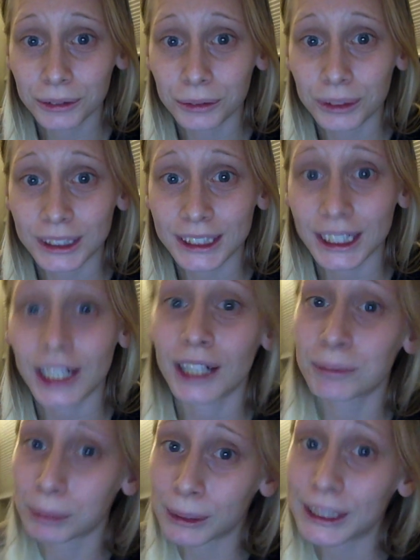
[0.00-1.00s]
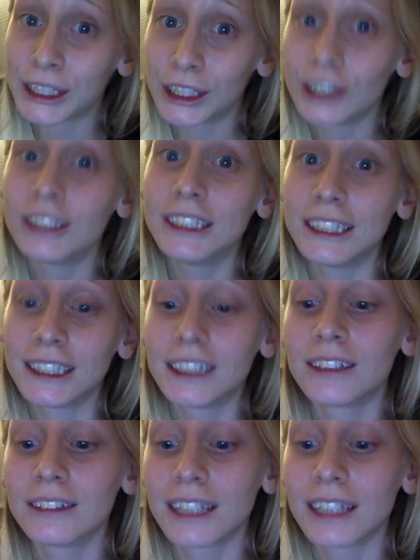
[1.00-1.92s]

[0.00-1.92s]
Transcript: was a pretty good deal.